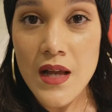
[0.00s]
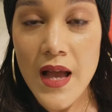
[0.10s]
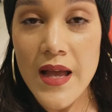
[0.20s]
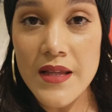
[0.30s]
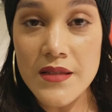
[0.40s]

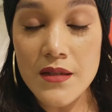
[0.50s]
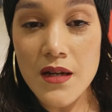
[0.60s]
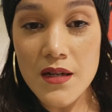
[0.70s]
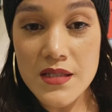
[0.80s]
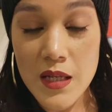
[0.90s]

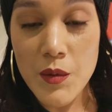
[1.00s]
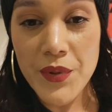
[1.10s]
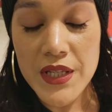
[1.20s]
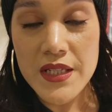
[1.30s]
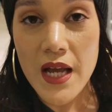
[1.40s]
And same
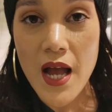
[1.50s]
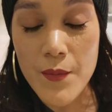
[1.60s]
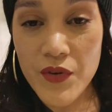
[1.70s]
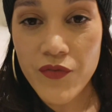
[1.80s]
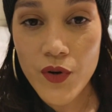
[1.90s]
opinion I
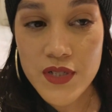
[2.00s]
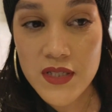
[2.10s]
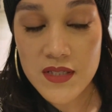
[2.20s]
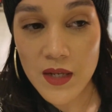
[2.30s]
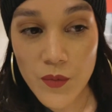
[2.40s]
had before is
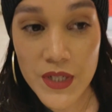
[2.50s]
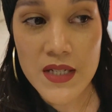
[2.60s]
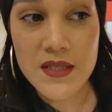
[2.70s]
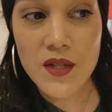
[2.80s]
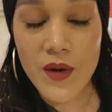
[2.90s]
the same one
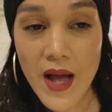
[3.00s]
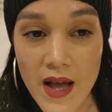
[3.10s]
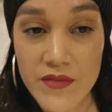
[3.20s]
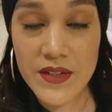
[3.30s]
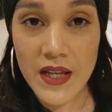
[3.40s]
I still have